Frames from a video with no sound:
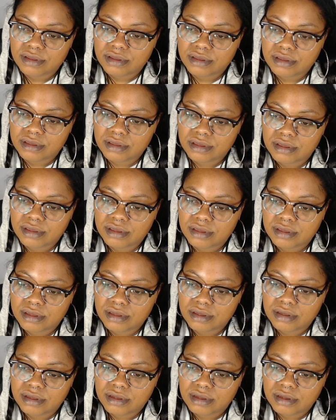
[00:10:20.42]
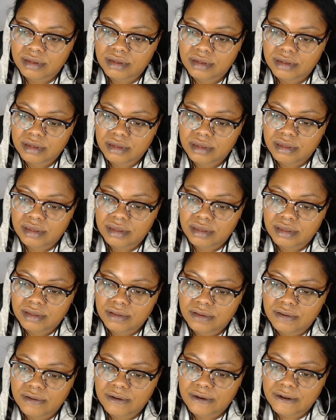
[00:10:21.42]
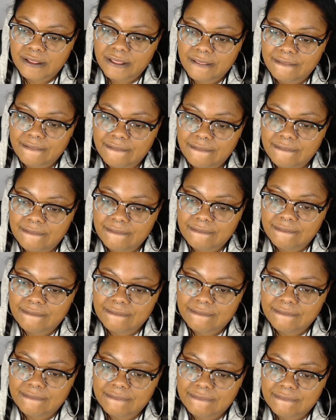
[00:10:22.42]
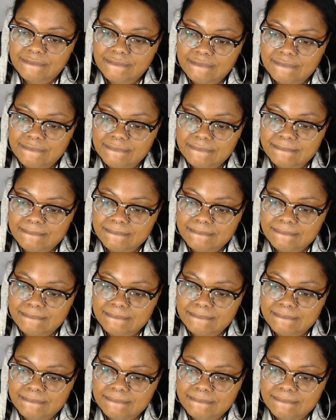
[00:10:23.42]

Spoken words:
Nothing is said.